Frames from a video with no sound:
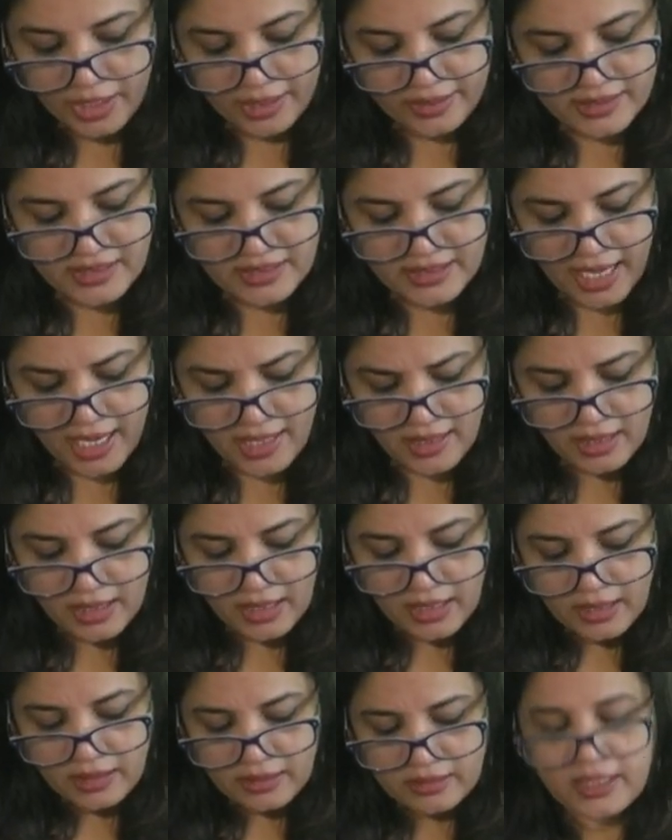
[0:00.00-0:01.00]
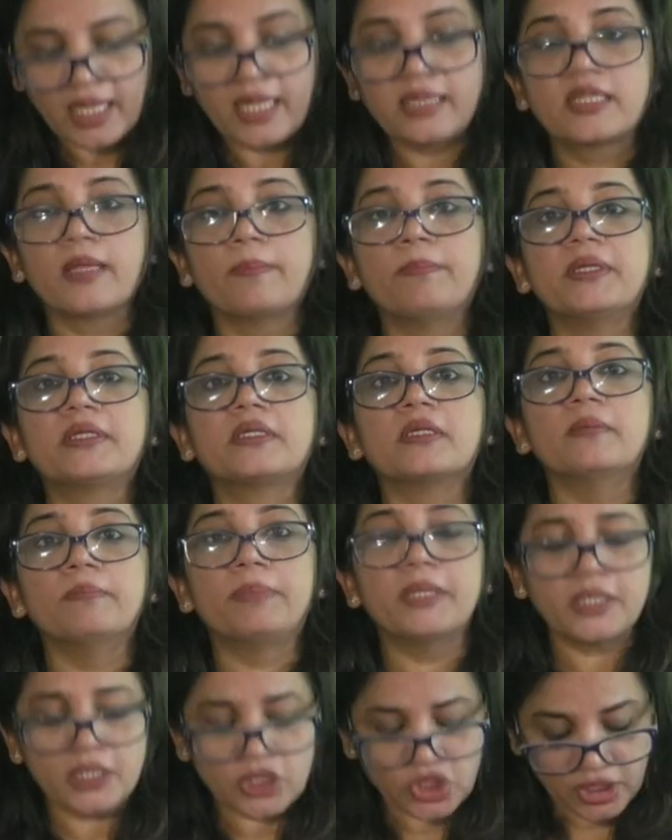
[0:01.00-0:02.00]
It is said that the
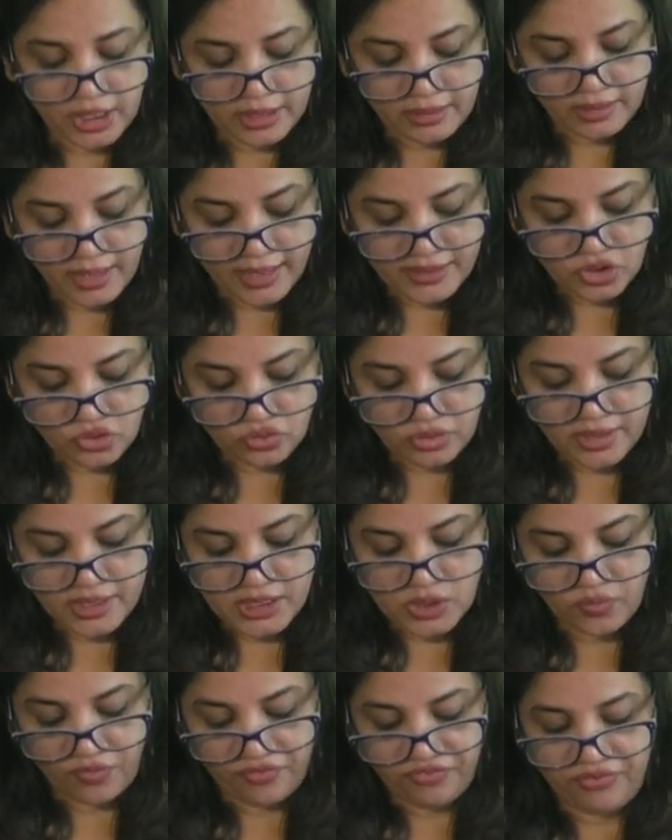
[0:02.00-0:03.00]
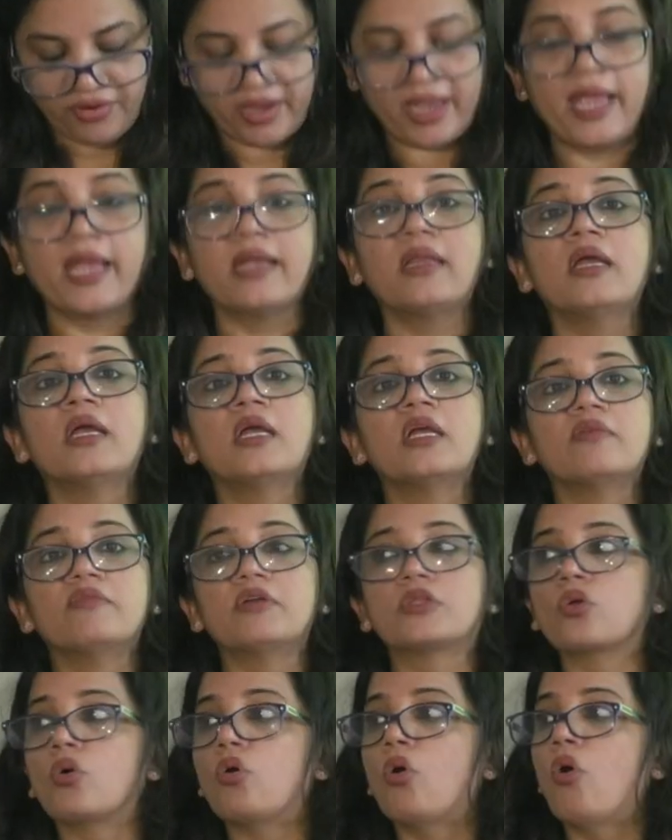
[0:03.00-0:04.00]
British industries were fed
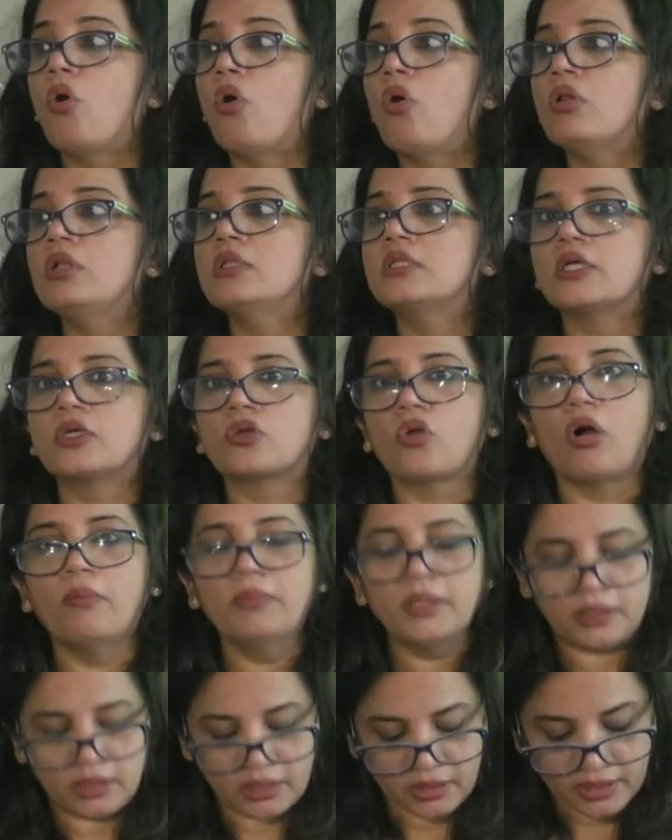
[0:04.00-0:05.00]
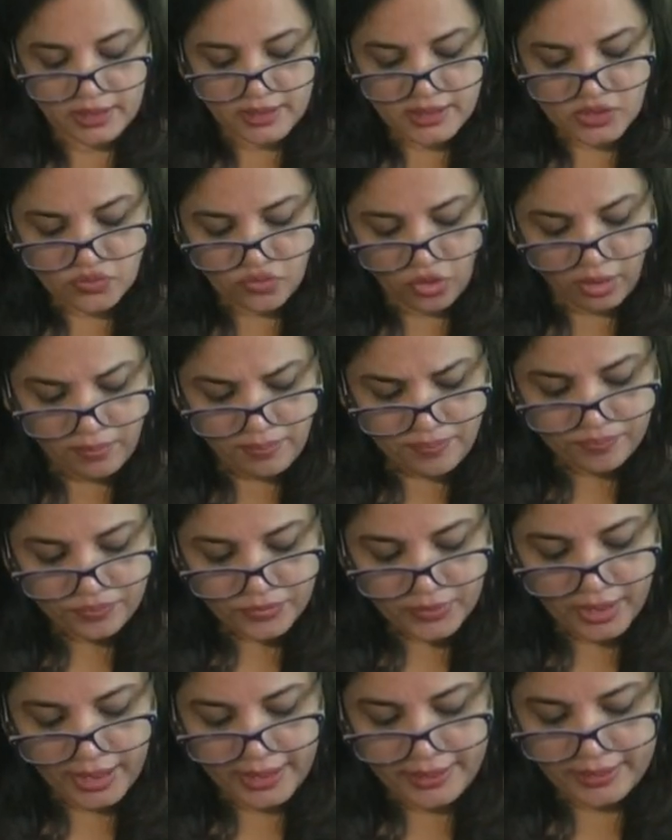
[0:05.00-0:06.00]
with all the raw materials from
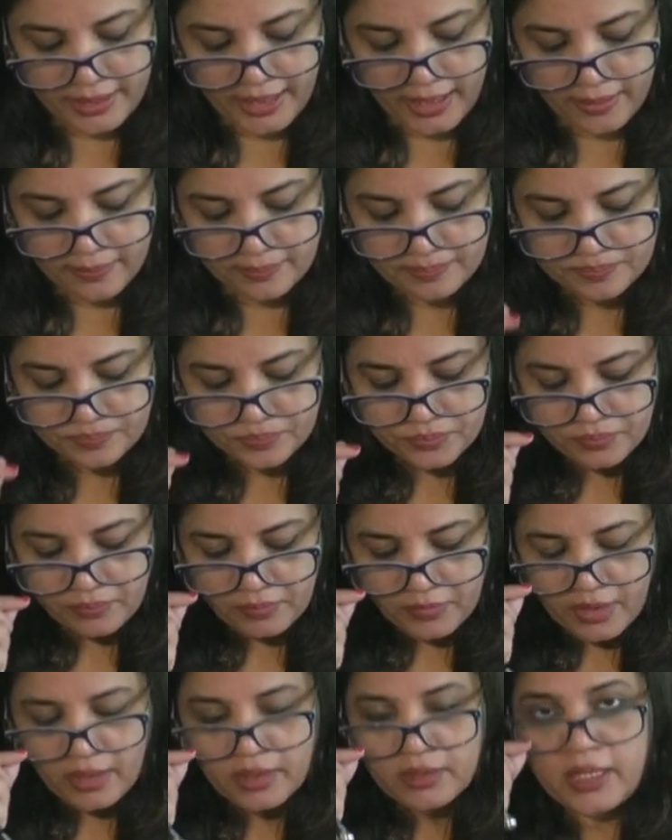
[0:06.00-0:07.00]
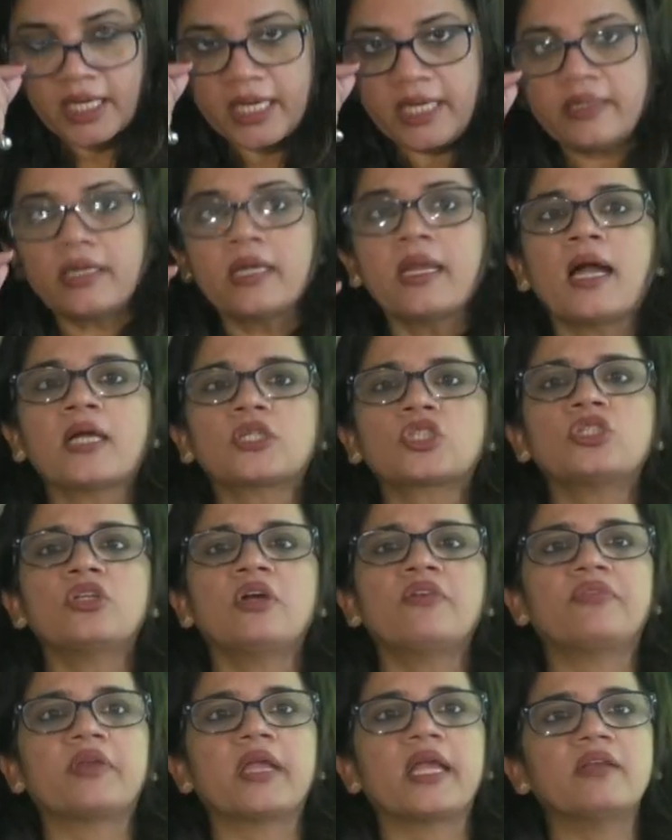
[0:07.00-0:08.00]
India. The introduction
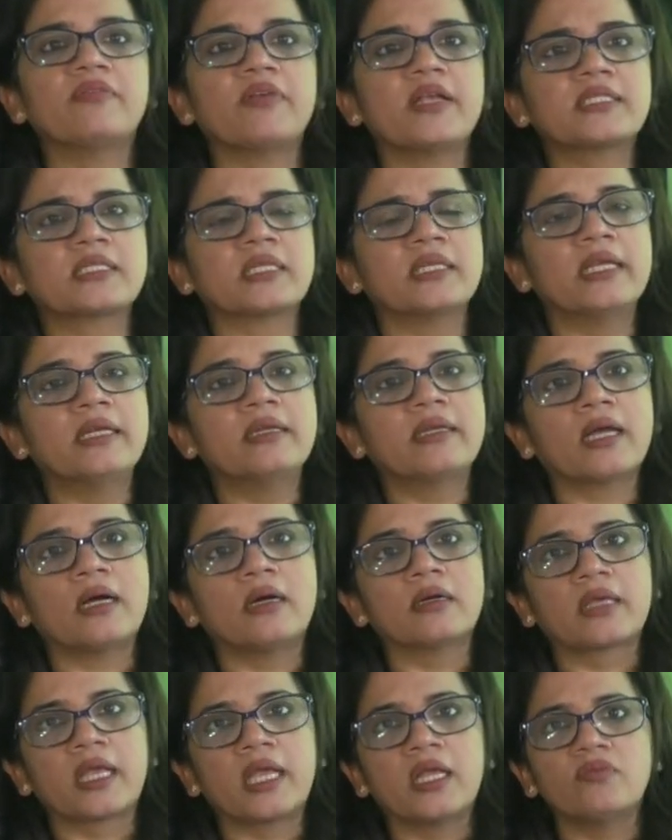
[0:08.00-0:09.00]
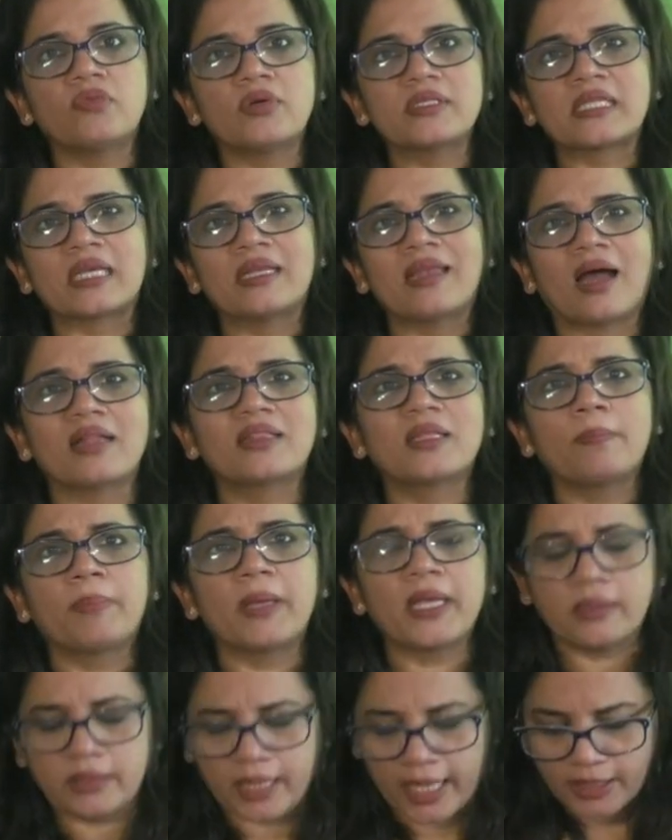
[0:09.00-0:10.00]
of railways in India again was another
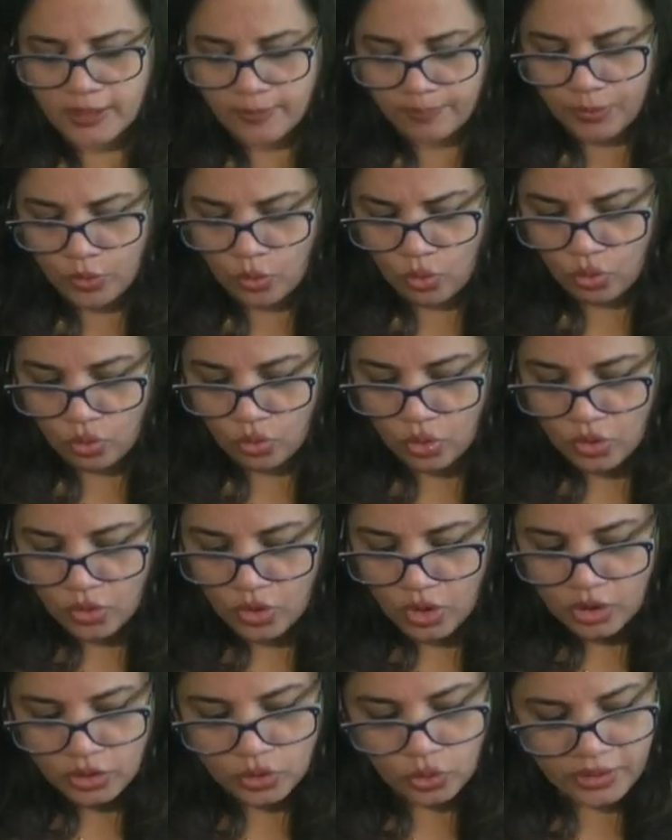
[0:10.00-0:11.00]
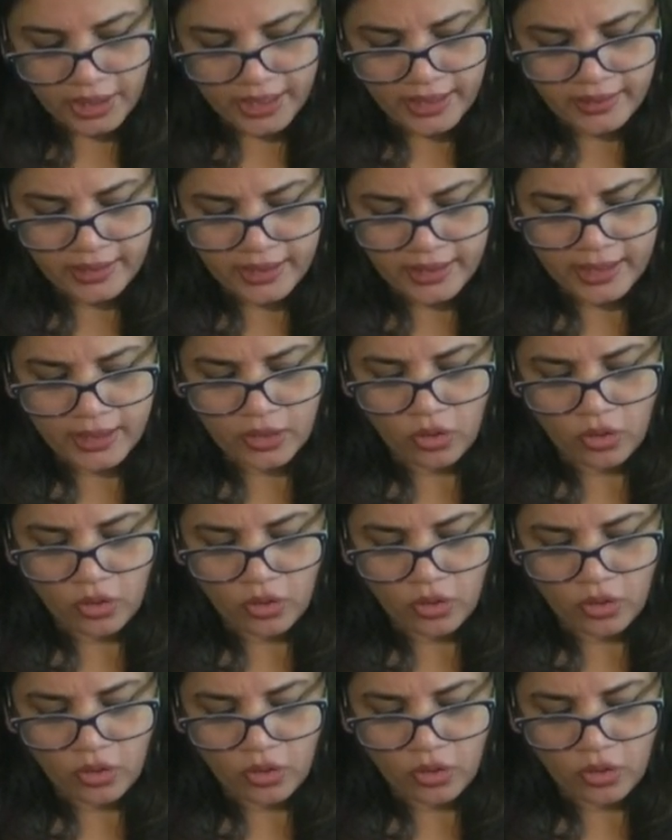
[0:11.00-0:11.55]
big death blow to the Indian